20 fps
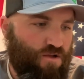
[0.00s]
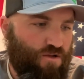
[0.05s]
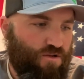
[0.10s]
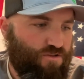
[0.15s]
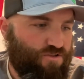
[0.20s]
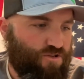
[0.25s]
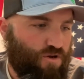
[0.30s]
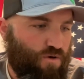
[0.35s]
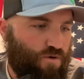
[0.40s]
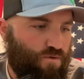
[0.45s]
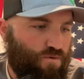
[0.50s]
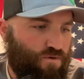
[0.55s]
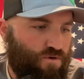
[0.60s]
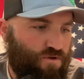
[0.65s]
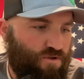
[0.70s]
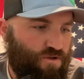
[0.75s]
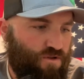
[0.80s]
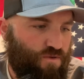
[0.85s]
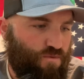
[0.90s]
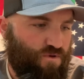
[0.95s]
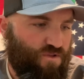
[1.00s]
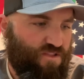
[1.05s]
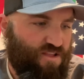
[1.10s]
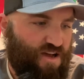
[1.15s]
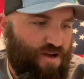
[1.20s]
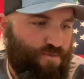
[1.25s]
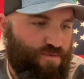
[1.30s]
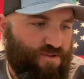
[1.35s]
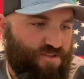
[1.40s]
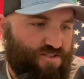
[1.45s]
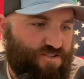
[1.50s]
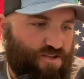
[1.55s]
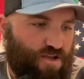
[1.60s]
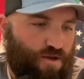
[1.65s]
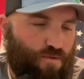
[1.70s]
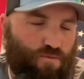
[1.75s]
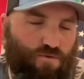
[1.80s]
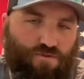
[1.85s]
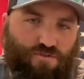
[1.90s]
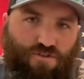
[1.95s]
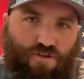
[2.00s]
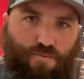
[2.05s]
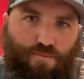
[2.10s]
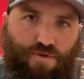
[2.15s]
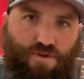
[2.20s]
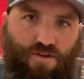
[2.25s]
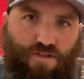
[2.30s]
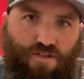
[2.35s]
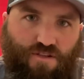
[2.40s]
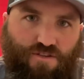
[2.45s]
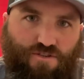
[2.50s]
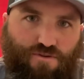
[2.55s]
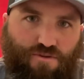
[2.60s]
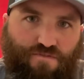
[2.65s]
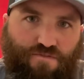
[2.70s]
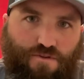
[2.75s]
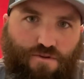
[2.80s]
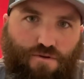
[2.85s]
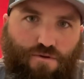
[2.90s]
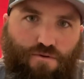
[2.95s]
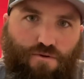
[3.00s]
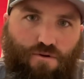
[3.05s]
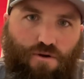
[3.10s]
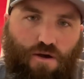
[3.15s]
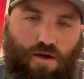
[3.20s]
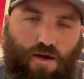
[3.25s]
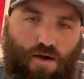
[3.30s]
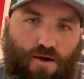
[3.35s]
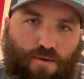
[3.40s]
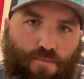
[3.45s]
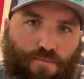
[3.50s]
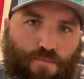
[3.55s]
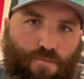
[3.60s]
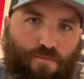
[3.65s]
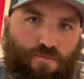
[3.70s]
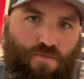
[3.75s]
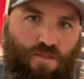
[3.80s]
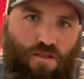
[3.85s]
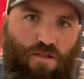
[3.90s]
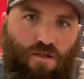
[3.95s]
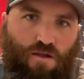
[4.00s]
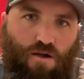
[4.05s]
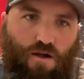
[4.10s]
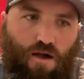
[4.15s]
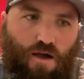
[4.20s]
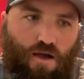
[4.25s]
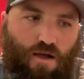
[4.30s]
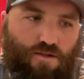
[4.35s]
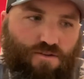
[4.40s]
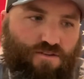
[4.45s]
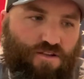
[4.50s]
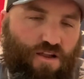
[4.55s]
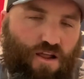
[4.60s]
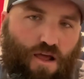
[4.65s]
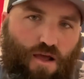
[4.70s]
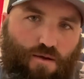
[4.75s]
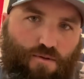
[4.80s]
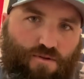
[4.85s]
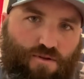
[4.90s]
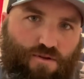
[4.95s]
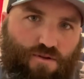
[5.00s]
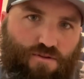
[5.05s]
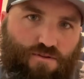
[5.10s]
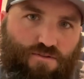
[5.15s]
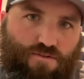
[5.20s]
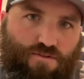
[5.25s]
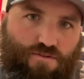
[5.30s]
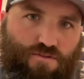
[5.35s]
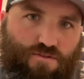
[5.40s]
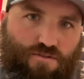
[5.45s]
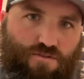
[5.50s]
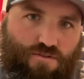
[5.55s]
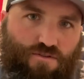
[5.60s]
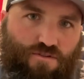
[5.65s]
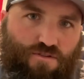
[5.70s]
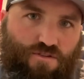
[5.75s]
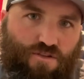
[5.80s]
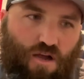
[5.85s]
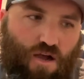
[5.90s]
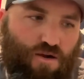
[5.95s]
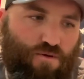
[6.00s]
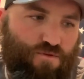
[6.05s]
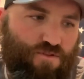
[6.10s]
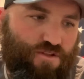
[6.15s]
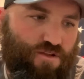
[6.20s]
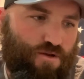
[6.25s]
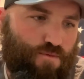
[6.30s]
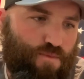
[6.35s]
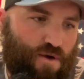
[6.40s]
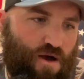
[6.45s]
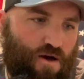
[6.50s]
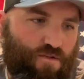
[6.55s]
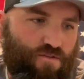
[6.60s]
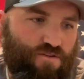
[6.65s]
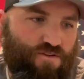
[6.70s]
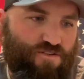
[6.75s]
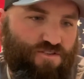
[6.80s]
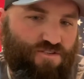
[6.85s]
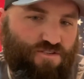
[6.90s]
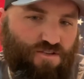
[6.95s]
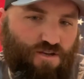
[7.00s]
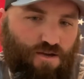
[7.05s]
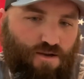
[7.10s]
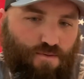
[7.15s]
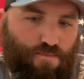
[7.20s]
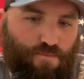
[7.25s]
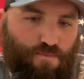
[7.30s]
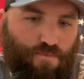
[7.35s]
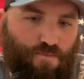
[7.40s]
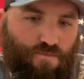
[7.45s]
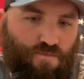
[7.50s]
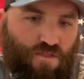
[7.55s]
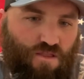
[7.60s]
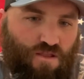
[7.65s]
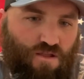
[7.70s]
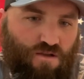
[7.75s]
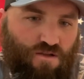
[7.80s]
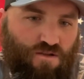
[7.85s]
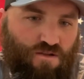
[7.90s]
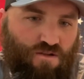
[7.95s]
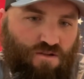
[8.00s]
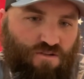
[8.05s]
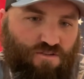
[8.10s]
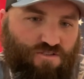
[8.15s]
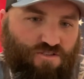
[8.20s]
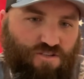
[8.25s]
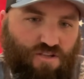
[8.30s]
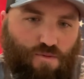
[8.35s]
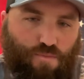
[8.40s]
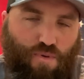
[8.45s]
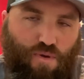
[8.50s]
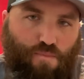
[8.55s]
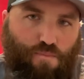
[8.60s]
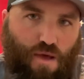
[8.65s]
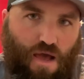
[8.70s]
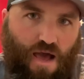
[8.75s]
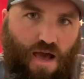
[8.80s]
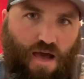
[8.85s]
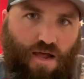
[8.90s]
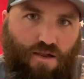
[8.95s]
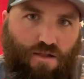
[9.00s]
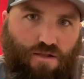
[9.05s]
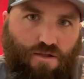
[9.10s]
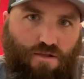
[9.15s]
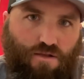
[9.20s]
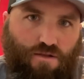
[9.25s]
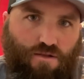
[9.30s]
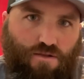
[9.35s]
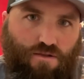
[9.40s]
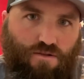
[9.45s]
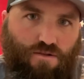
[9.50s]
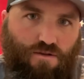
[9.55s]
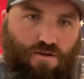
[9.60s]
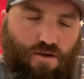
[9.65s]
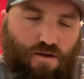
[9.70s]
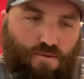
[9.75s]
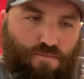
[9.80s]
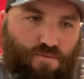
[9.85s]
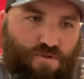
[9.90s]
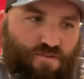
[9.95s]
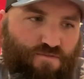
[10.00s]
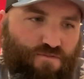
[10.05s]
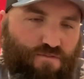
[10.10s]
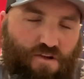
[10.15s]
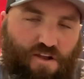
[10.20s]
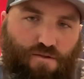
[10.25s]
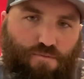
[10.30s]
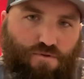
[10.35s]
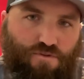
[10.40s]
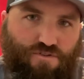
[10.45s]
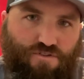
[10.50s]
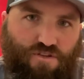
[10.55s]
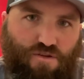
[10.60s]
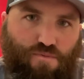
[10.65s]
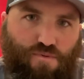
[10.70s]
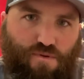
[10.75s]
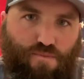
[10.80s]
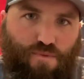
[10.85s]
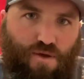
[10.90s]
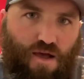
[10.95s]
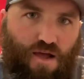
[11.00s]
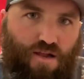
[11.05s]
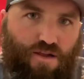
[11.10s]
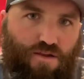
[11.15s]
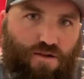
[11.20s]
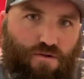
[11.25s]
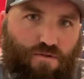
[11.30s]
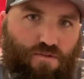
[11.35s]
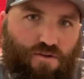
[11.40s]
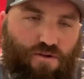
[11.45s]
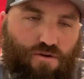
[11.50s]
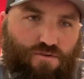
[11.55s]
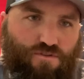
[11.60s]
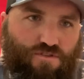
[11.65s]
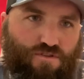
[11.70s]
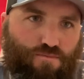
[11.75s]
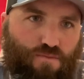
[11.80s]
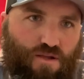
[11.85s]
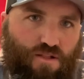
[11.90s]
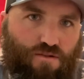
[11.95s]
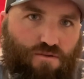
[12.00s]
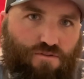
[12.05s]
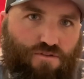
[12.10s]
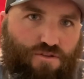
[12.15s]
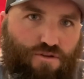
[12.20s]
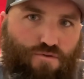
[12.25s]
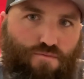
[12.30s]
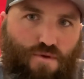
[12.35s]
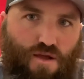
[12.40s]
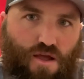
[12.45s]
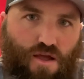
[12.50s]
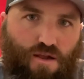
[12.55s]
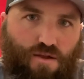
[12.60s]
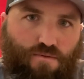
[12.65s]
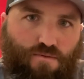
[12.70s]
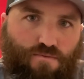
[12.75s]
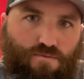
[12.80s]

So with that being said, we'll jump into this review. Today I'm going to talk with you about this sleeping pad, inflatable sleeping pad, that goes in my little two-man